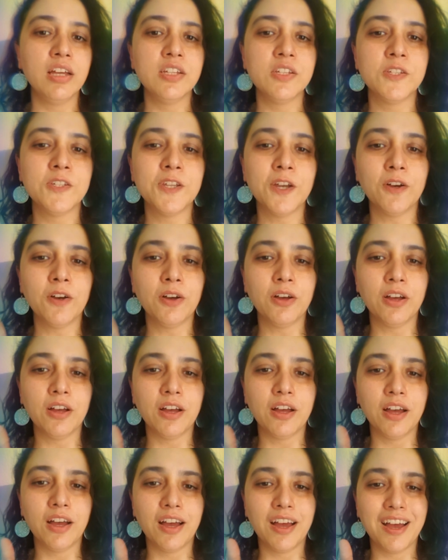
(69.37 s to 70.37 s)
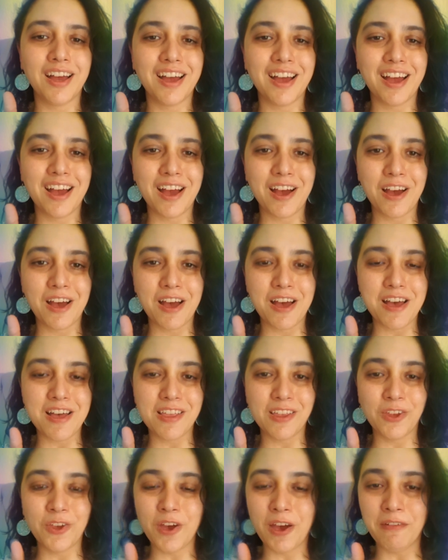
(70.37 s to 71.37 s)
So
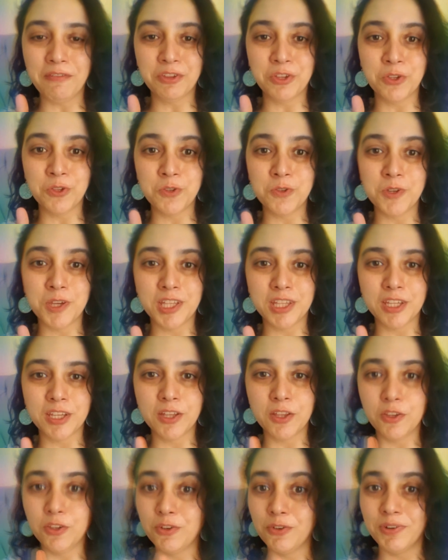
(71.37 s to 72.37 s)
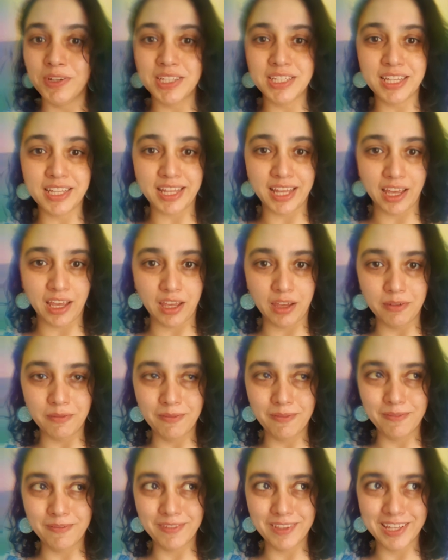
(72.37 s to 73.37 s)
you have to do it during the day.
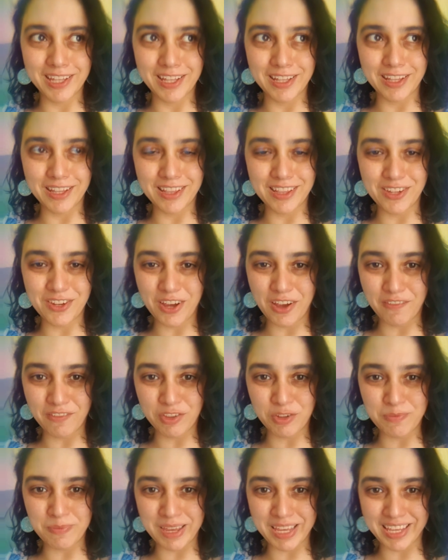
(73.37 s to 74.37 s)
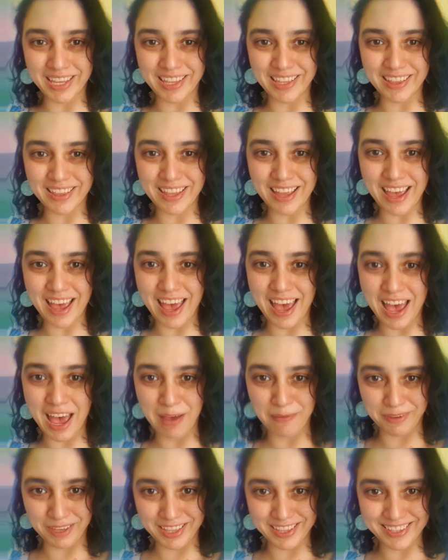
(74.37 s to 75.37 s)
You have to make it a
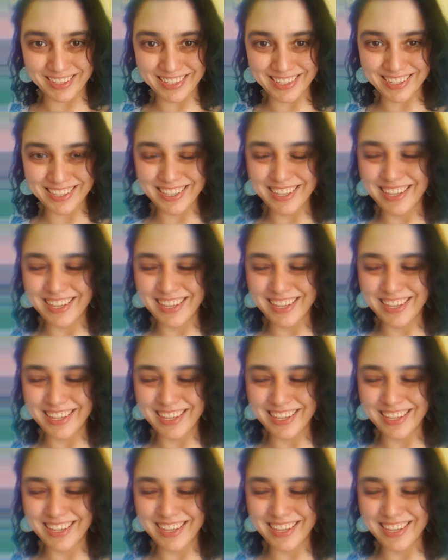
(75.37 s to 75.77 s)
habit.